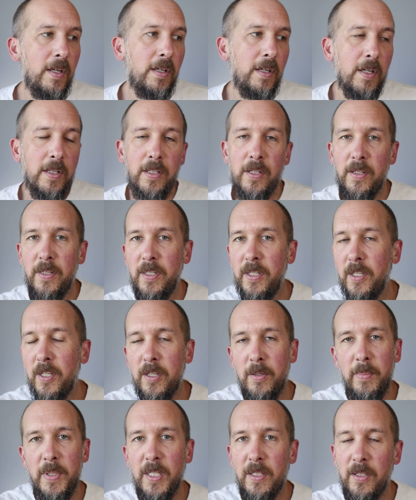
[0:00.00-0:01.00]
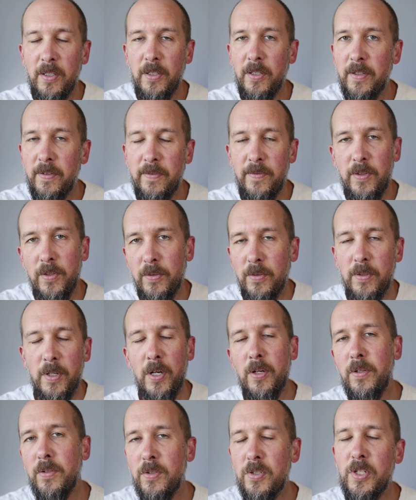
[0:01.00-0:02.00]
I know that you commit a lot of your
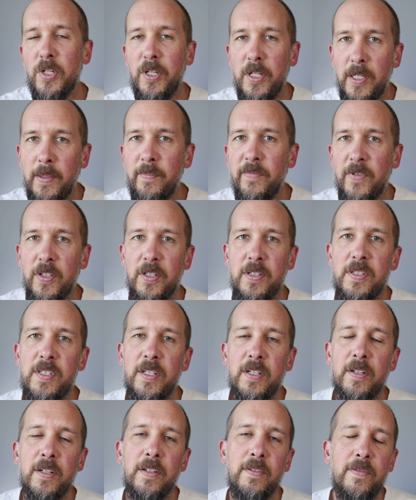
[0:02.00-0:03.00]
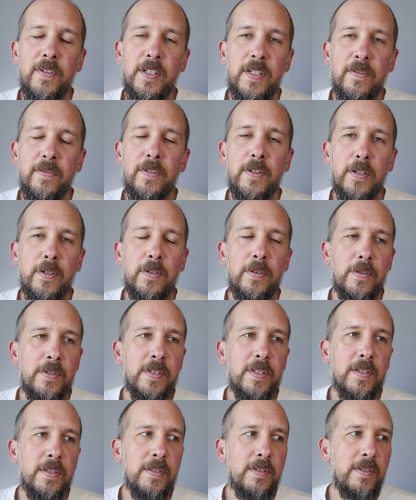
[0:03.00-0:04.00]
own time volunteering for different
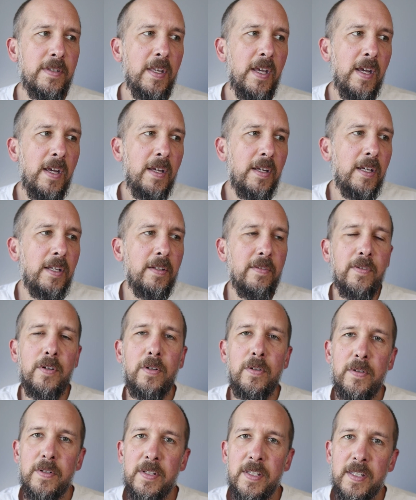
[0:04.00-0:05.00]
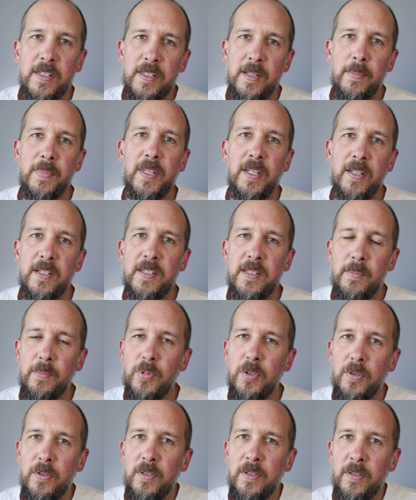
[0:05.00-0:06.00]
causes, and of course, it's something that's
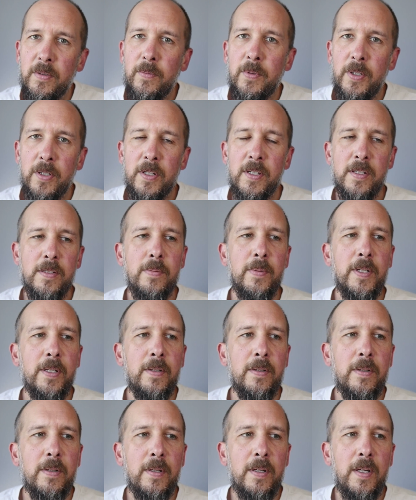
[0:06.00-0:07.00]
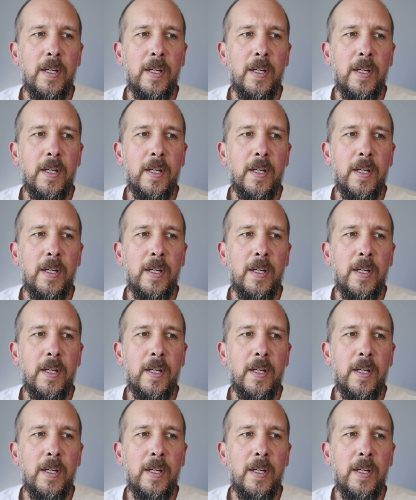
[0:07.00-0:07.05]
important at work as well.